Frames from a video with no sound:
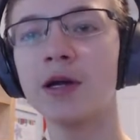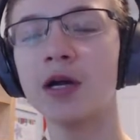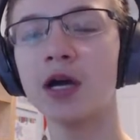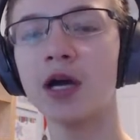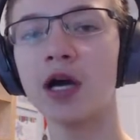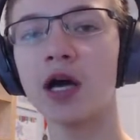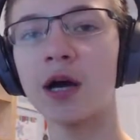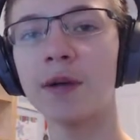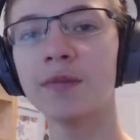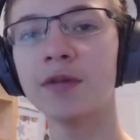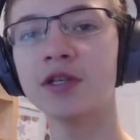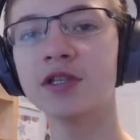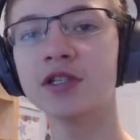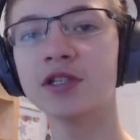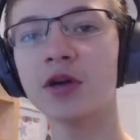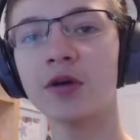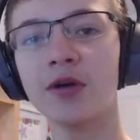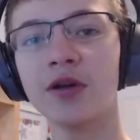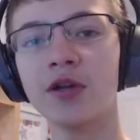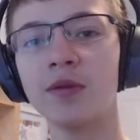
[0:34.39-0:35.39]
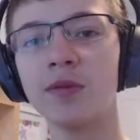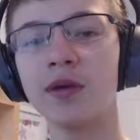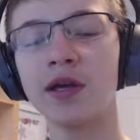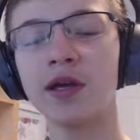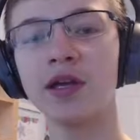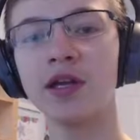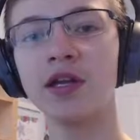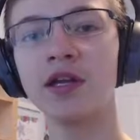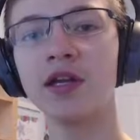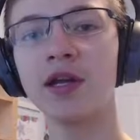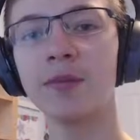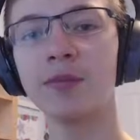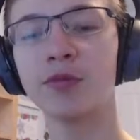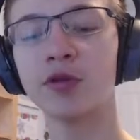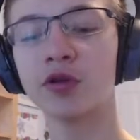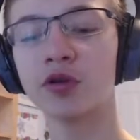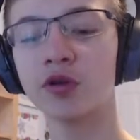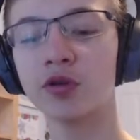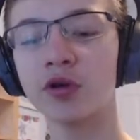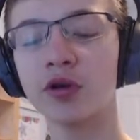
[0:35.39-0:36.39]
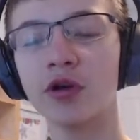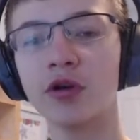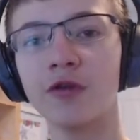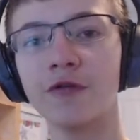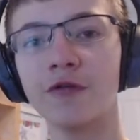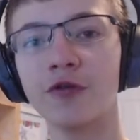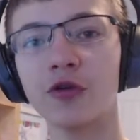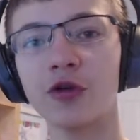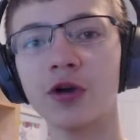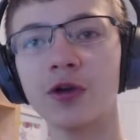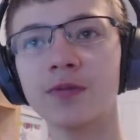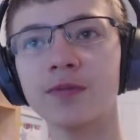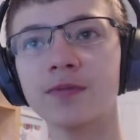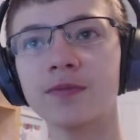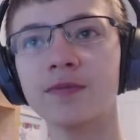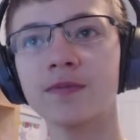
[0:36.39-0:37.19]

This is going to be an in-depth tutorial for